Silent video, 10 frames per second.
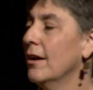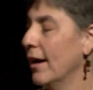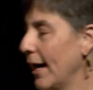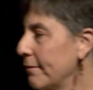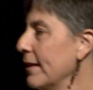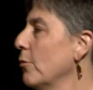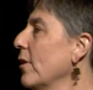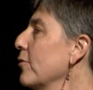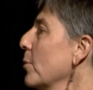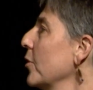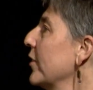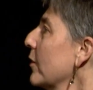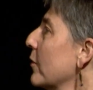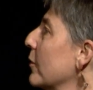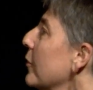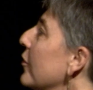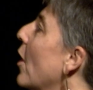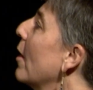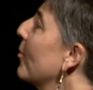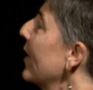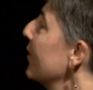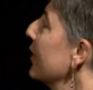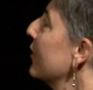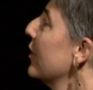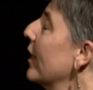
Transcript: I think wherever multi-learners are present.